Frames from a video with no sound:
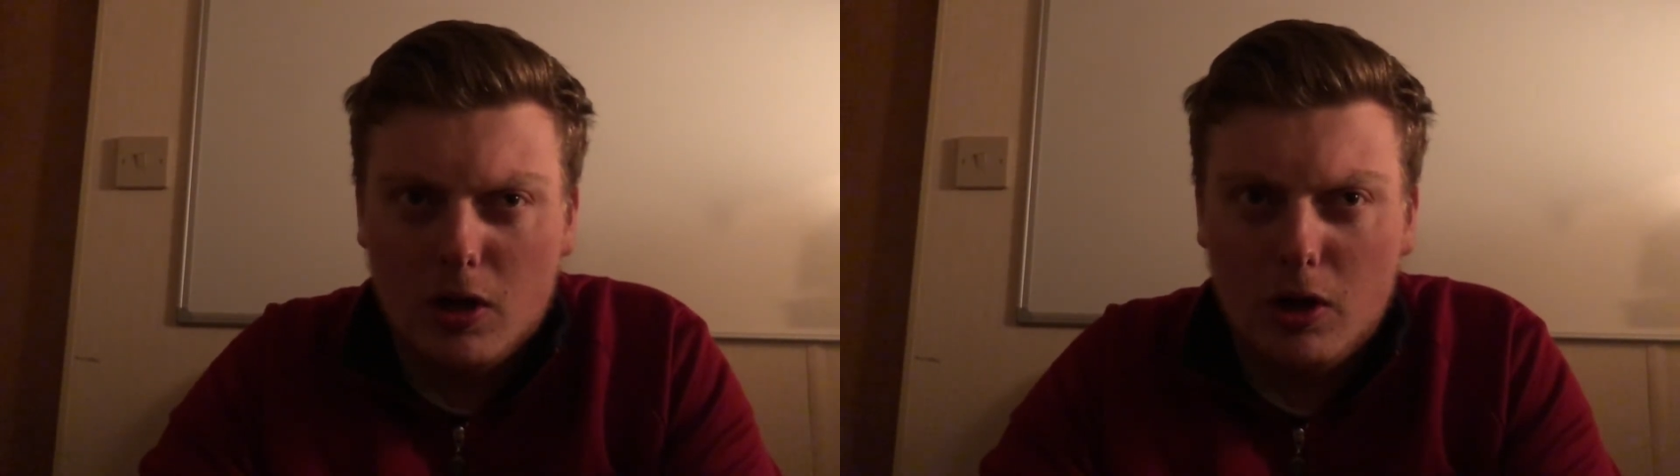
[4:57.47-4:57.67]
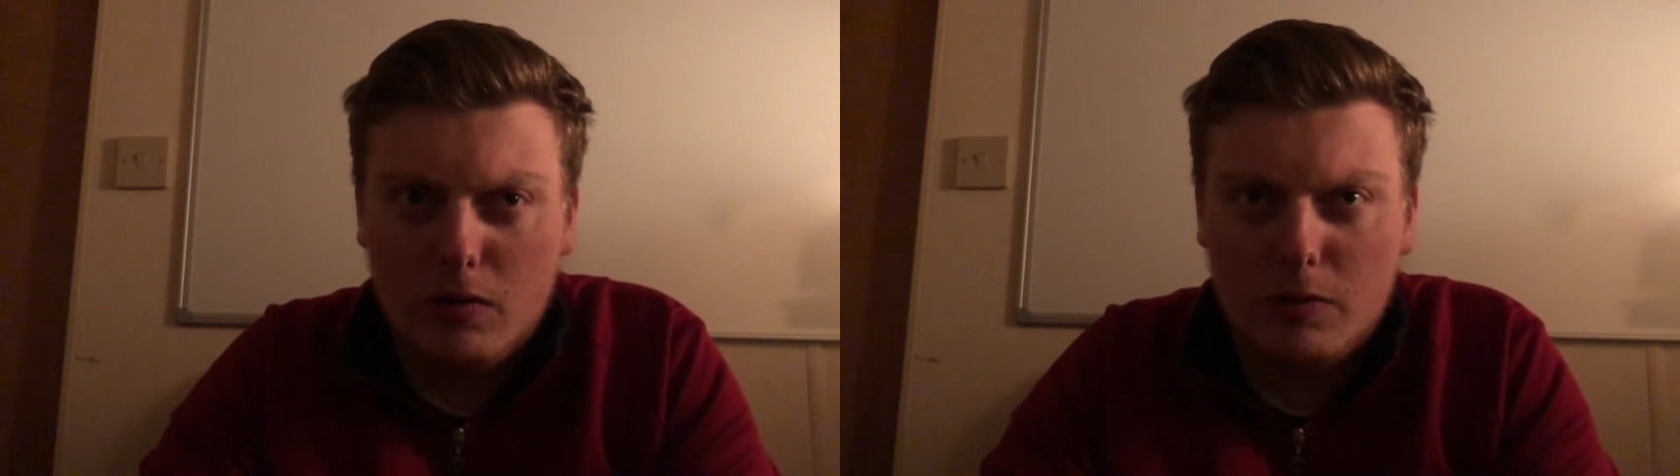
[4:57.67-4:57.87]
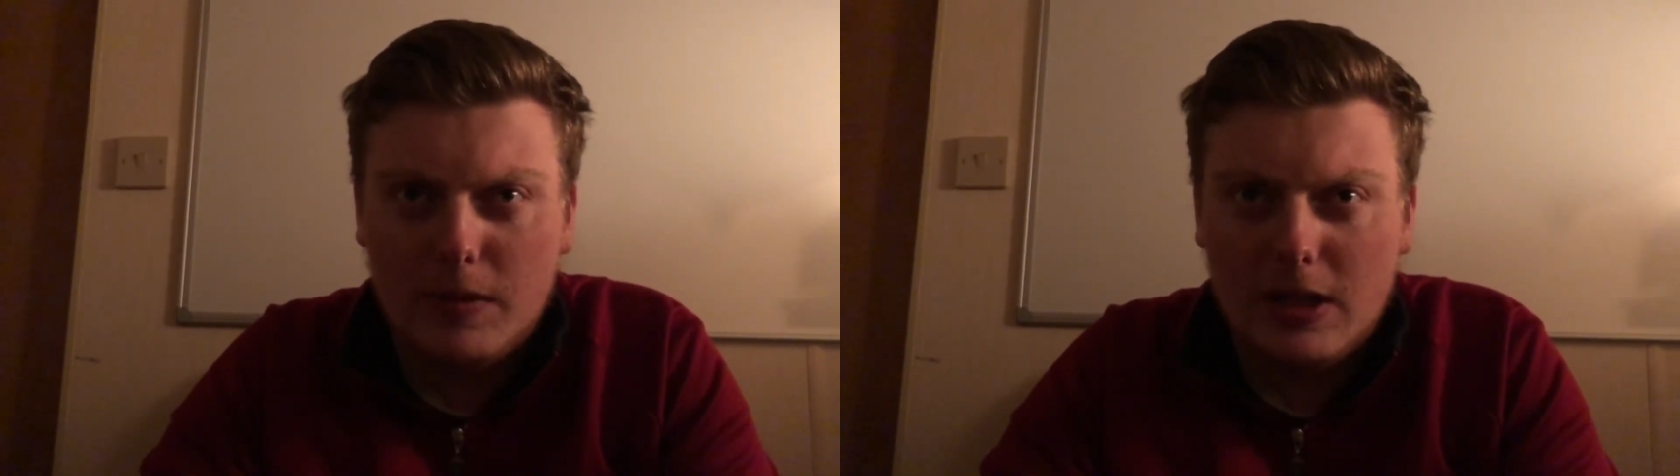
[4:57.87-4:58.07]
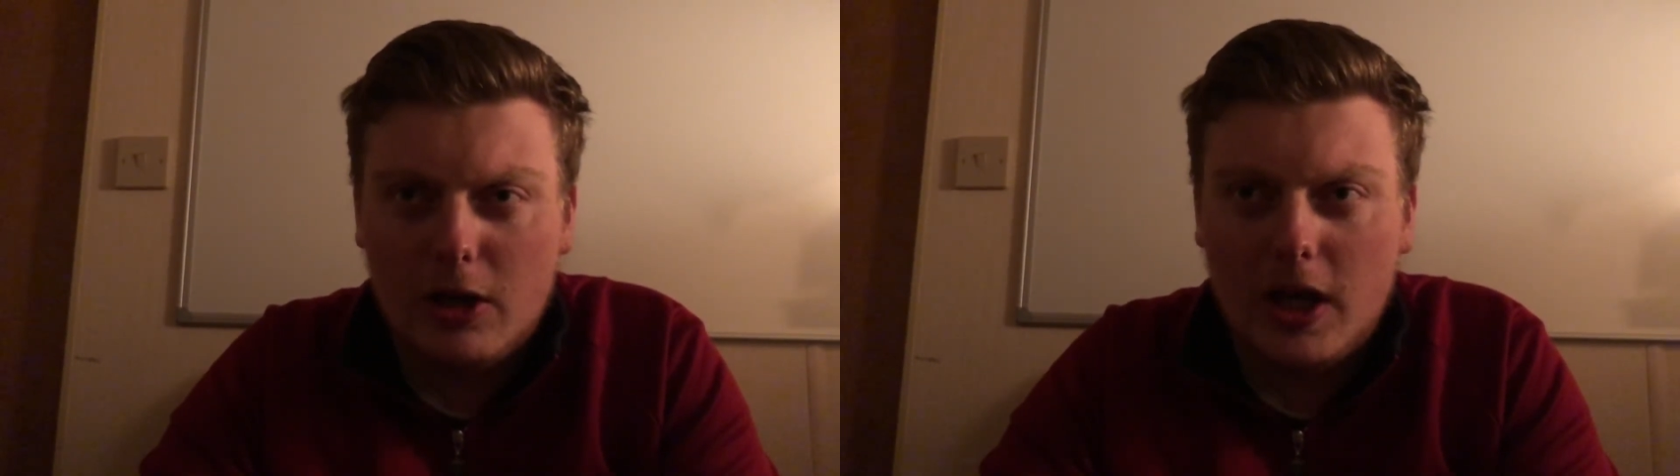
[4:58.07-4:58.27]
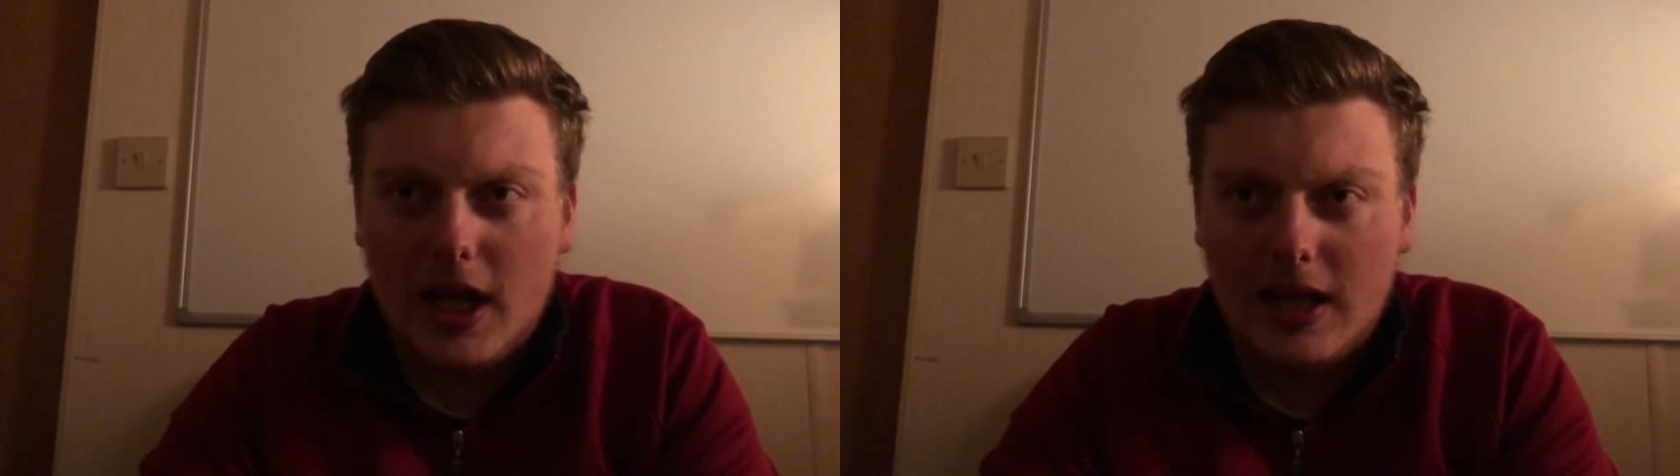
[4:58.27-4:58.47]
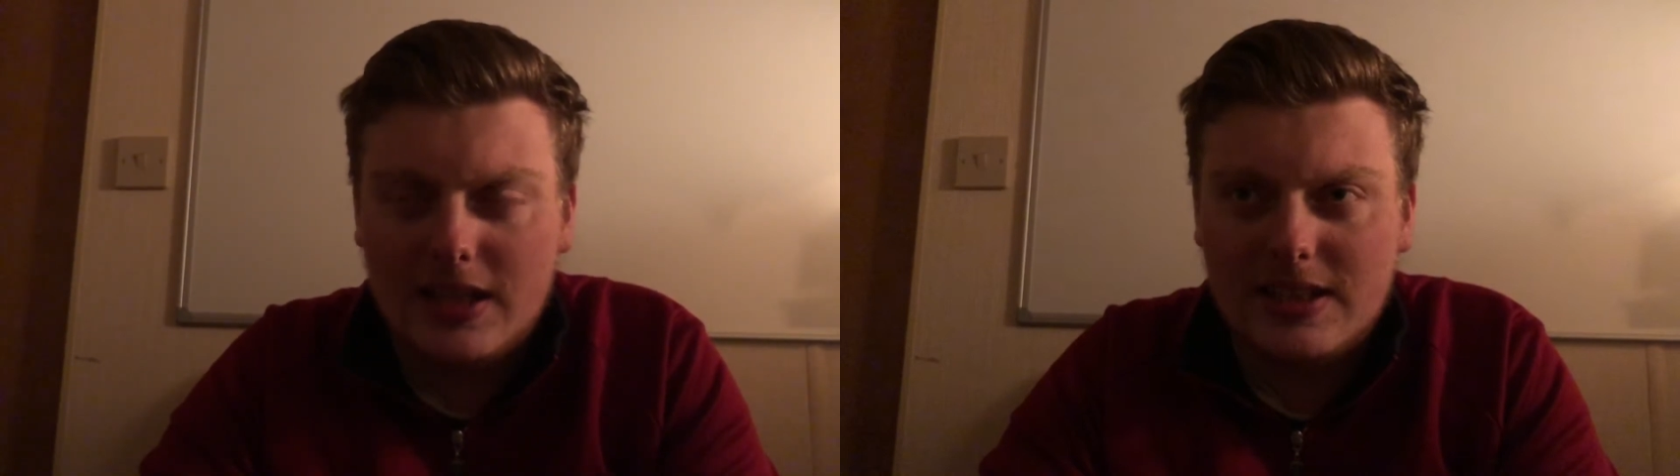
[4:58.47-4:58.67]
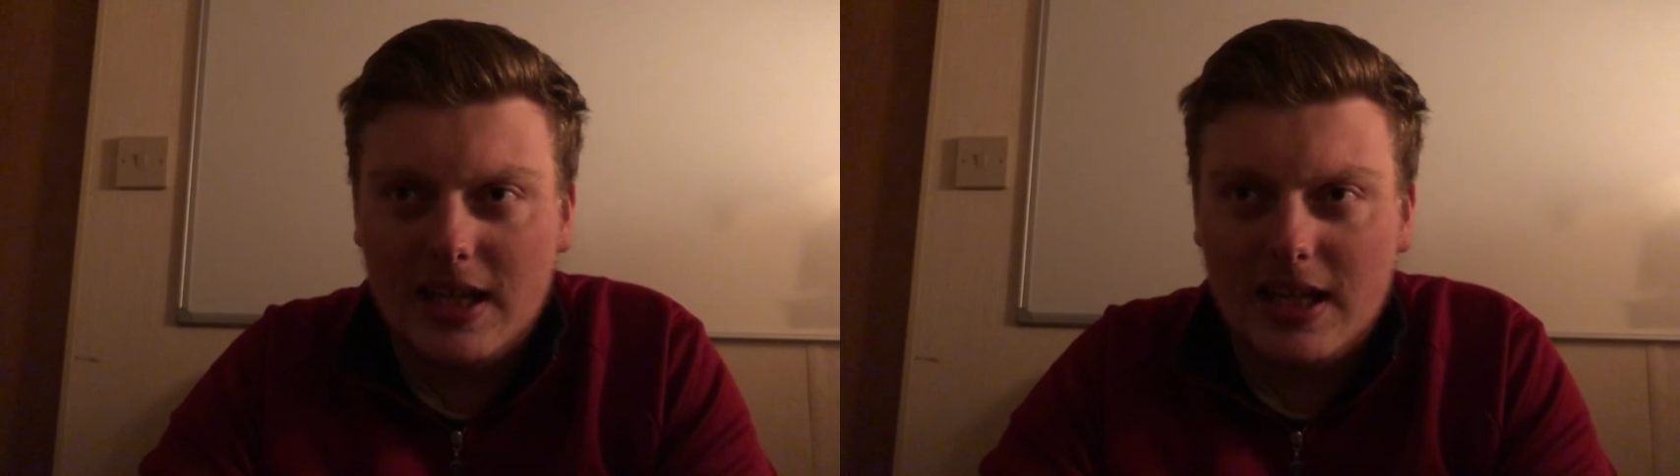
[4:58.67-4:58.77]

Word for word: who would be looking at this